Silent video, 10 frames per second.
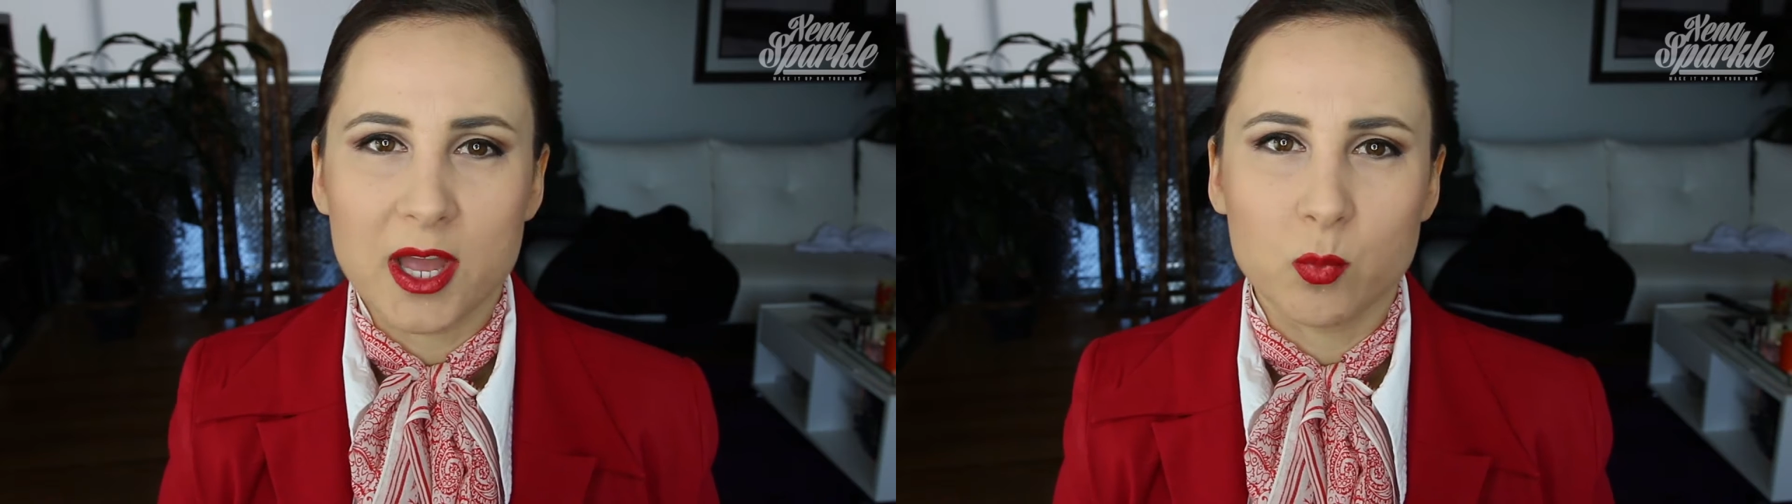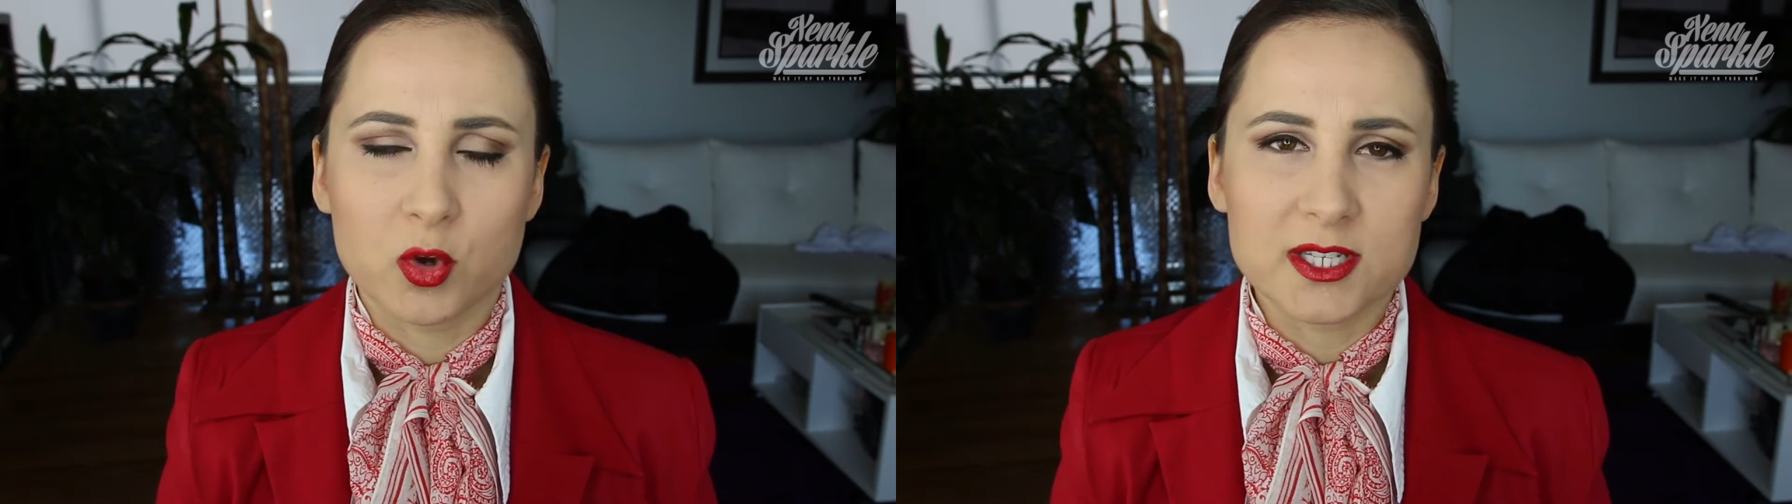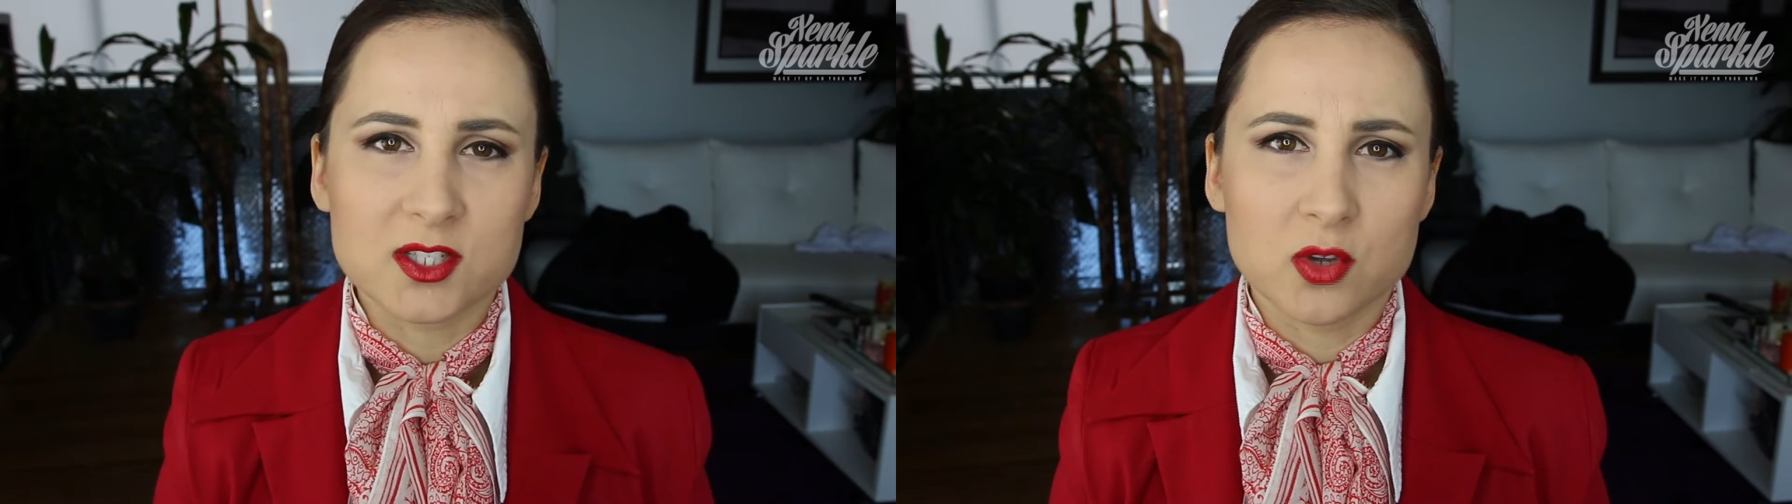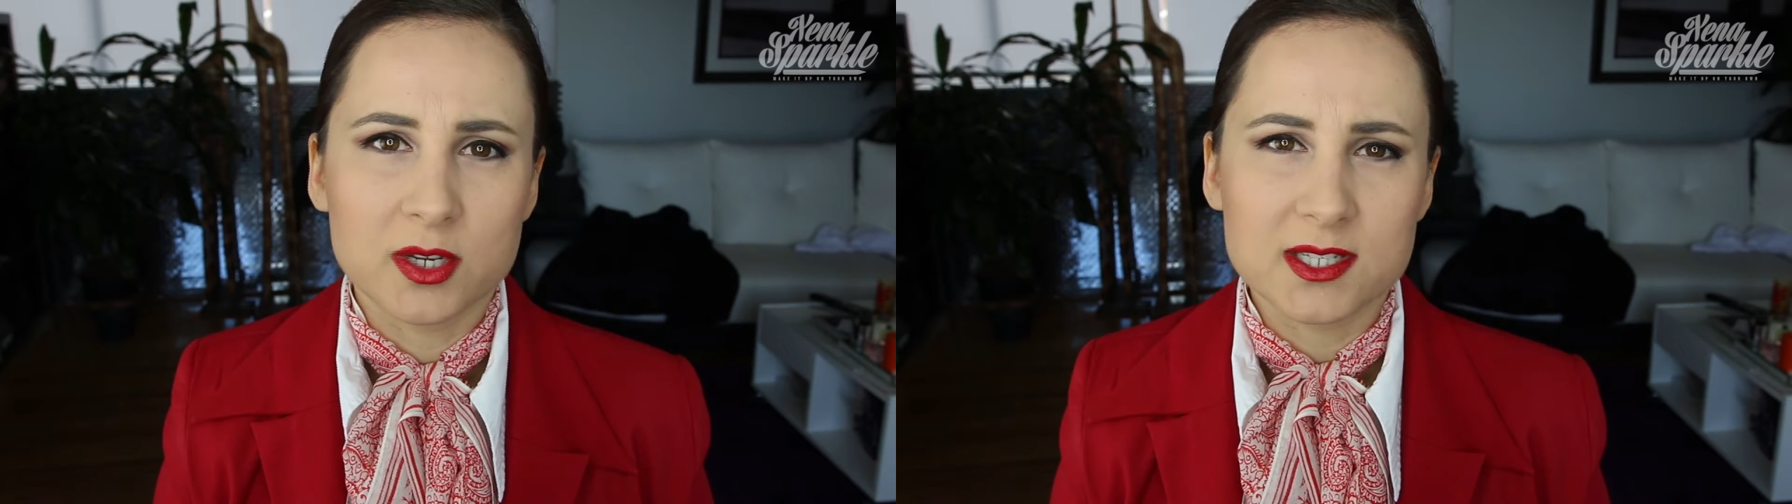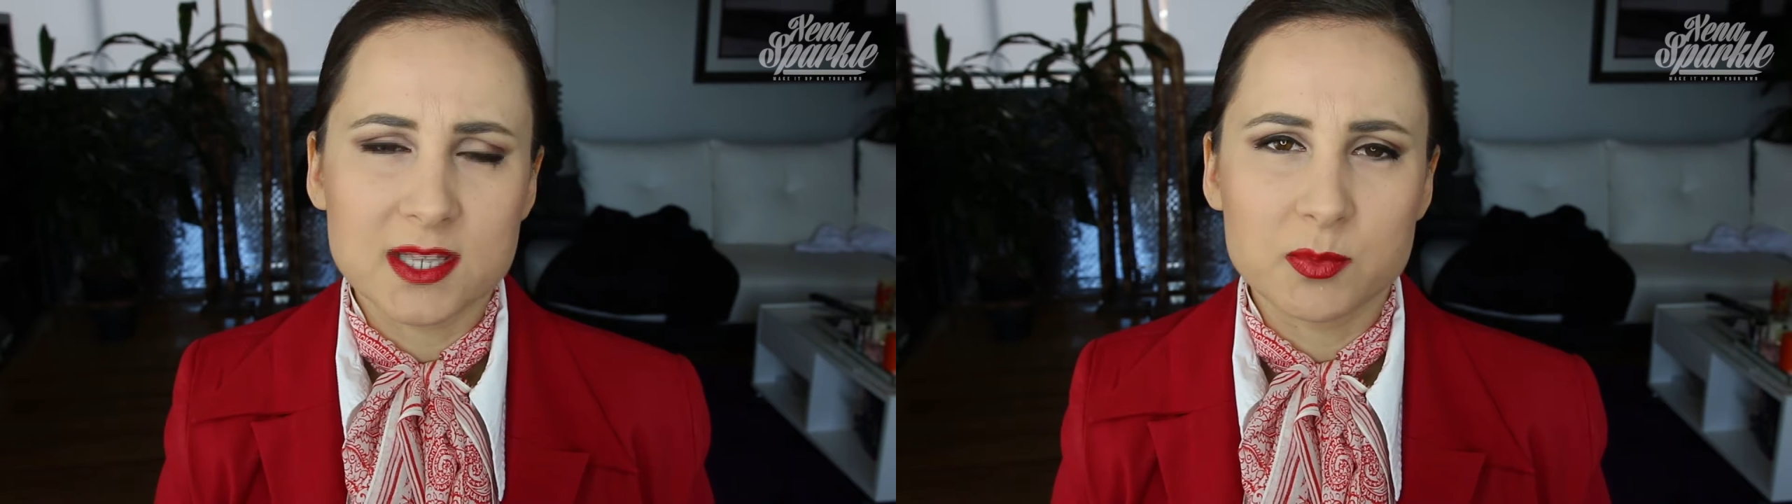and what is not
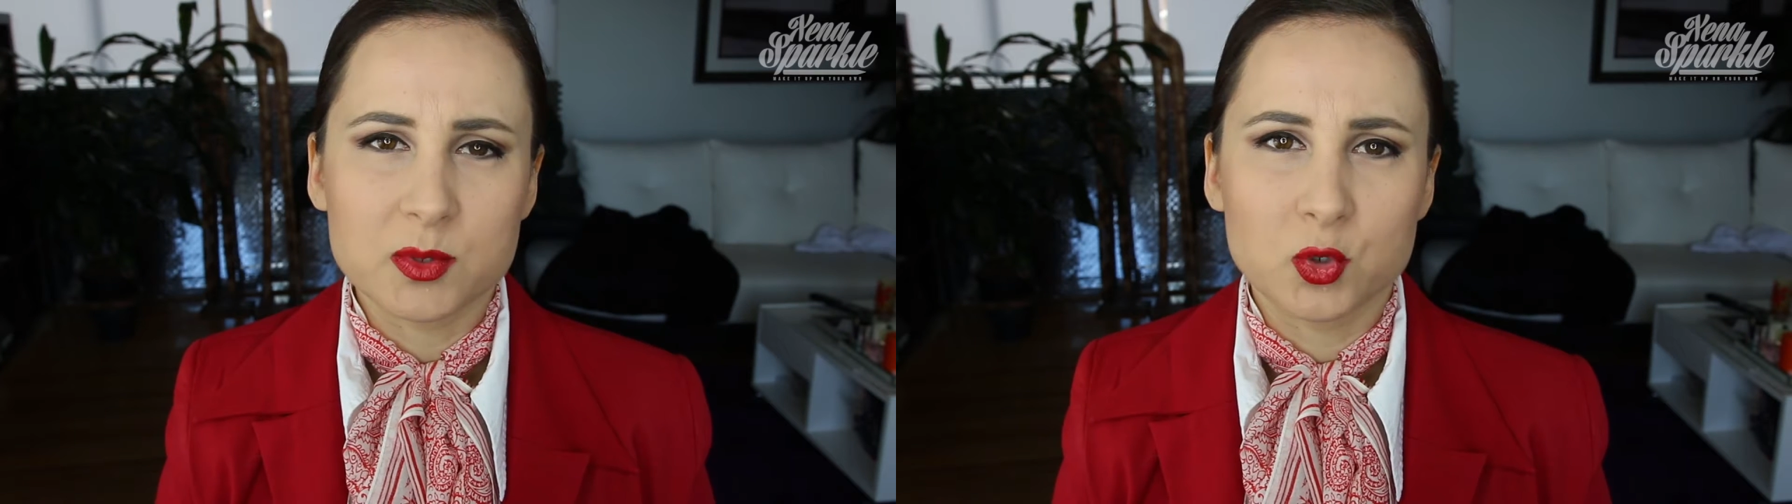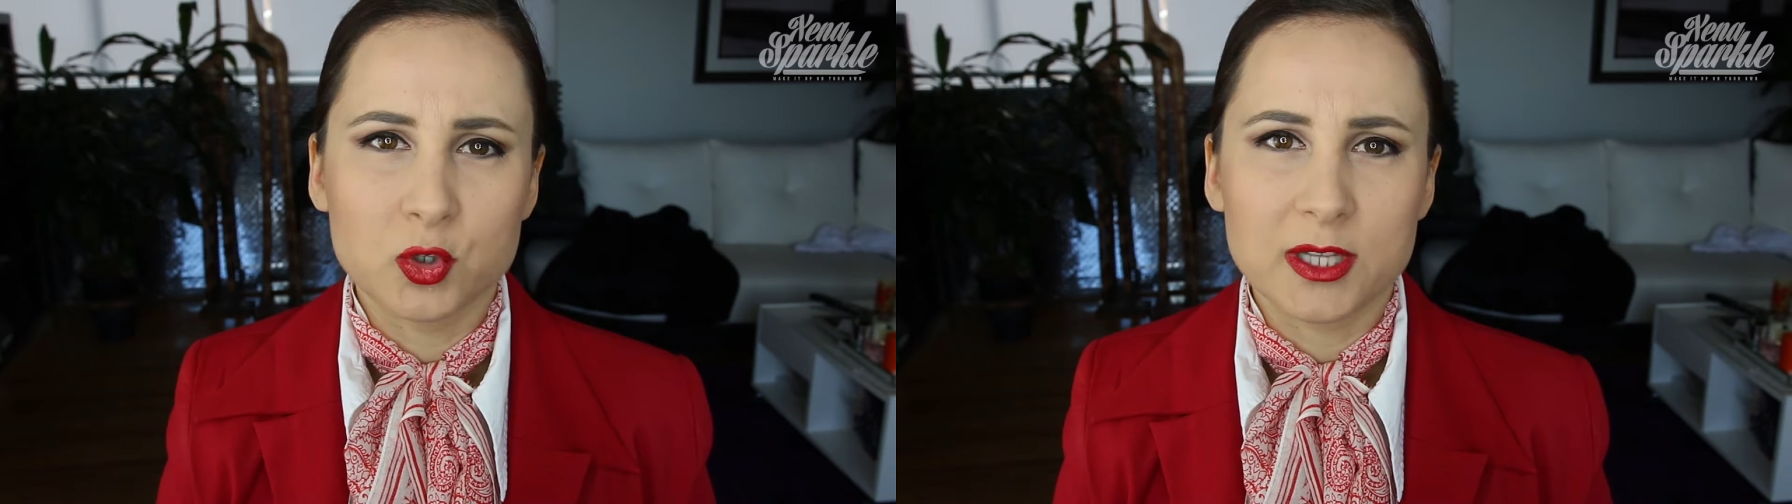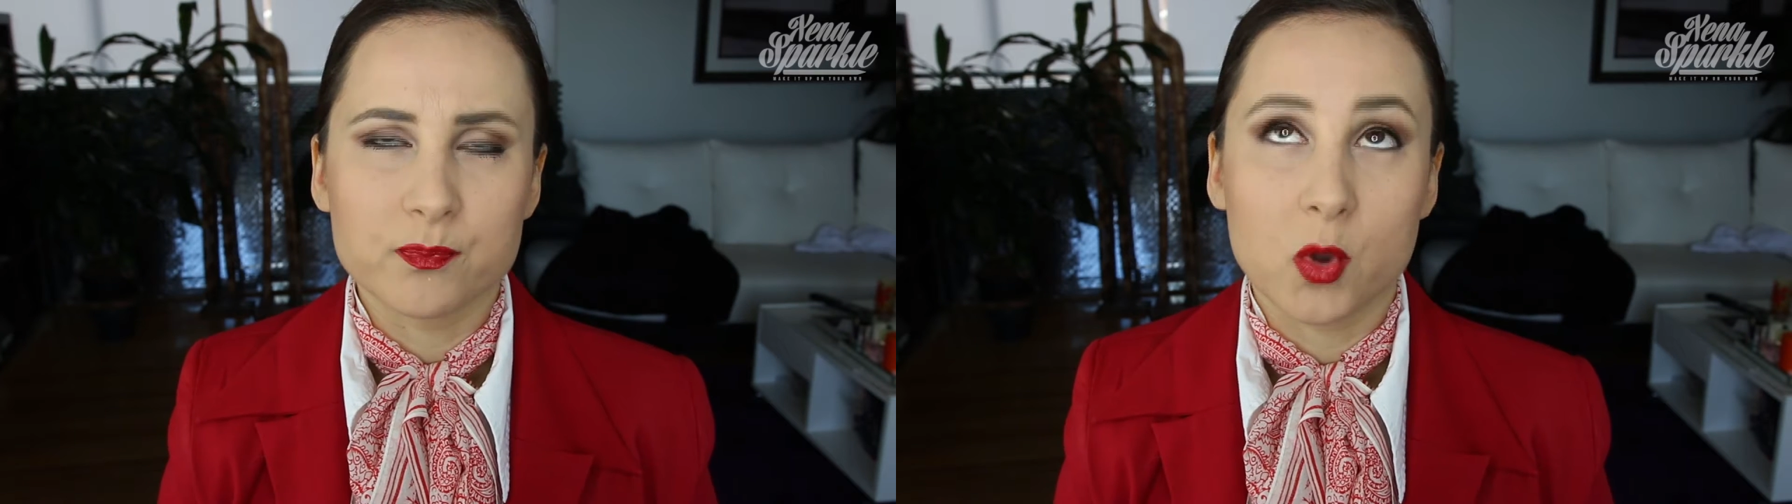acceptable,